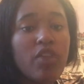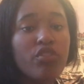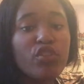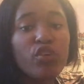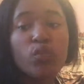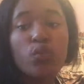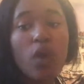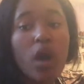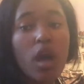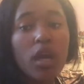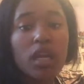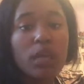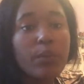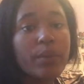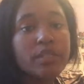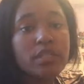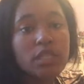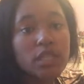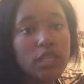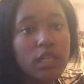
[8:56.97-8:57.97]
the quality
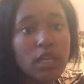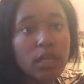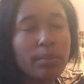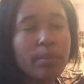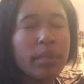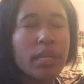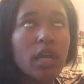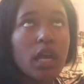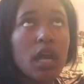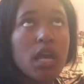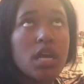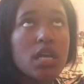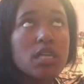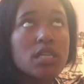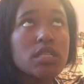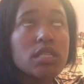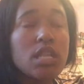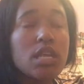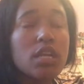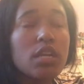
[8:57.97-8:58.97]
wasn't good
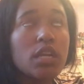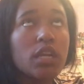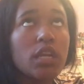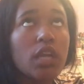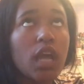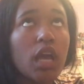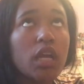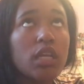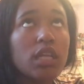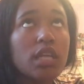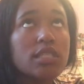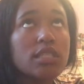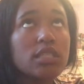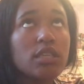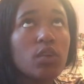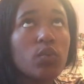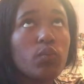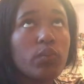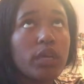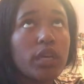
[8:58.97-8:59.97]
because literally like less
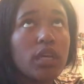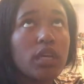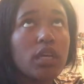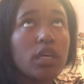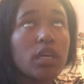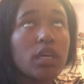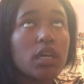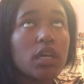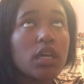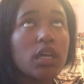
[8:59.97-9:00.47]
than a week,